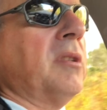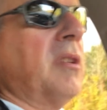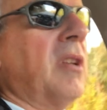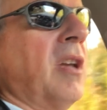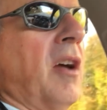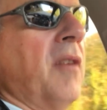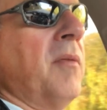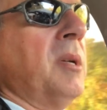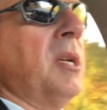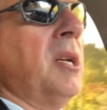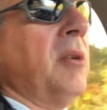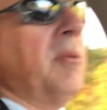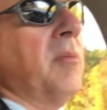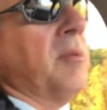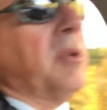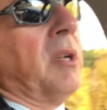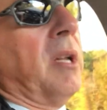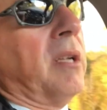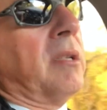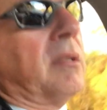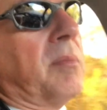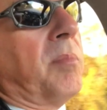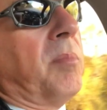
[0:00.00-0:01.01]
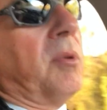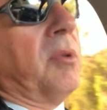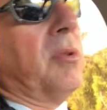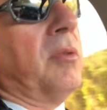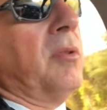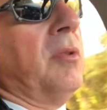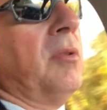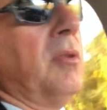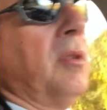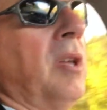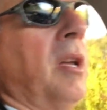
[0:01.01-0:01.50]
government, we're not supposed
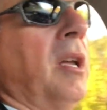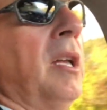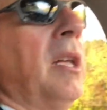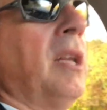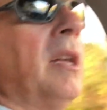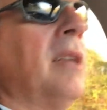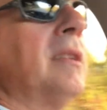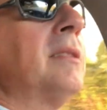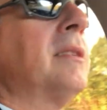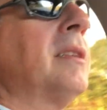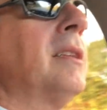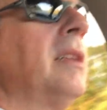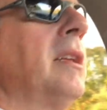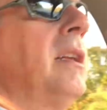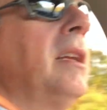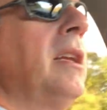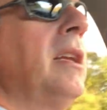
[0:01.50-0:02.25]
to do that. I said,